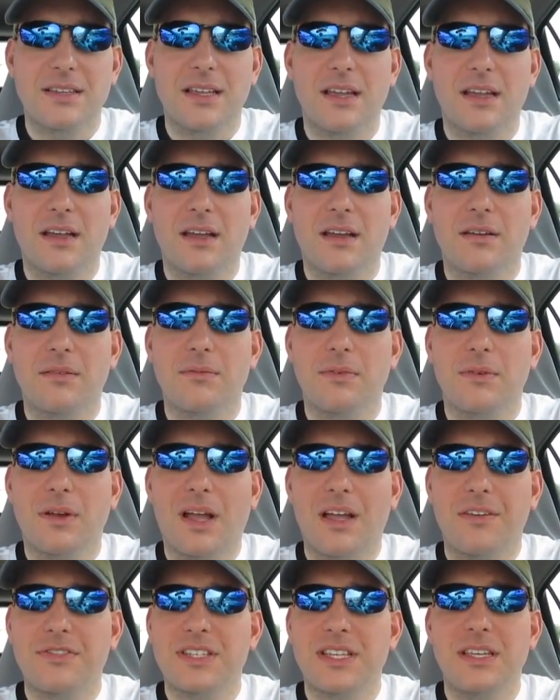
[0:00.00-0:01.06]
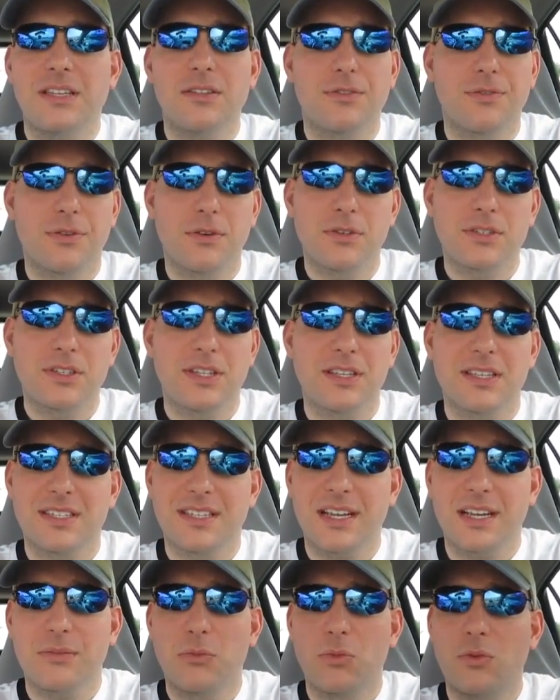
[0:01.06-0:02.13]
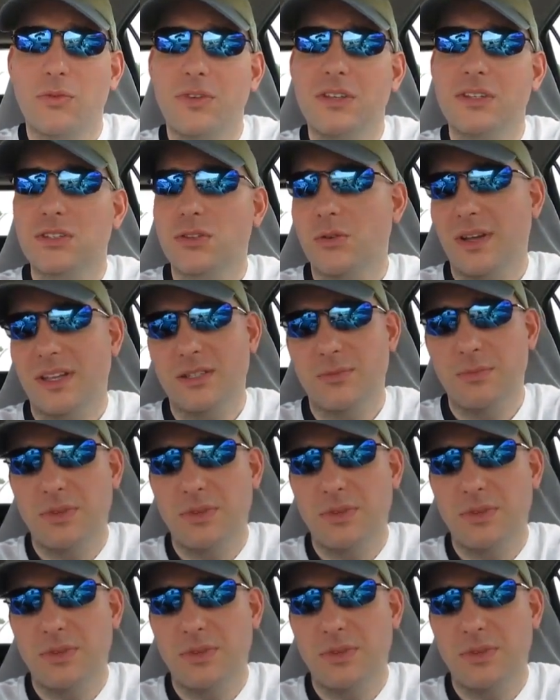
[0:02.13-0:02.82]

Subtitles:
I've seen the first and the second movie, so has